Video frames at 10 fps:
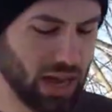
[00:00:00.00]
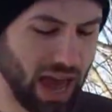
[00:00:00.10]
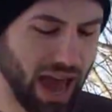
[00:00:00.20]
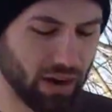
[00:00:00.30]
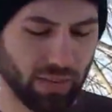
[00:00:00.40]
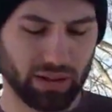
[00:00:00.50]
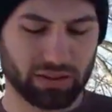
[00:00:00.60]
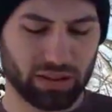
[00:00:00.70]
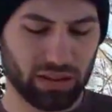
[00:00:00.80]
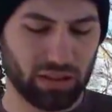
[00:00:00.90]
Atom
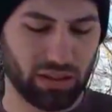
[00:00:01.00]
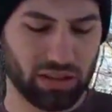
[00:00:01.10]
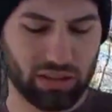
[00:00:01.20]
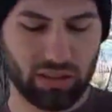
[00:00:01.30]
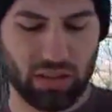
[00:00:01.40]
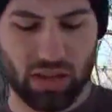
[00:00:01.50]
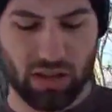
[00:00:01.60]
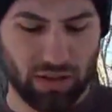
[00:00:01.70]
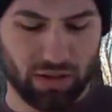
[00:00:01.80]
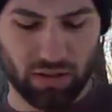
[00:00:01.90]
LT
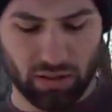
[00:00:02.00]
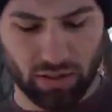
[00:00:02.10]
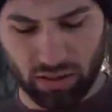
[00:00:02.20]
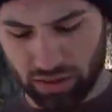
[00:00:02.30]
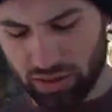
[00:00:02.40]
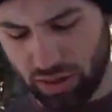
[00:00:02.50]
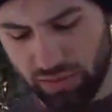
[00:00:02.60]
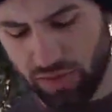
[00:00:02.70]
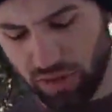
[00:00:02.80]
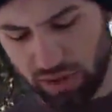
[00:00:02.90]
in some
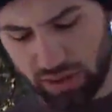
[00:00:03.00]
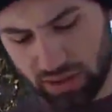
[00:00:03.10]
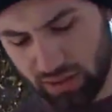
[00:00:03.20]
variant.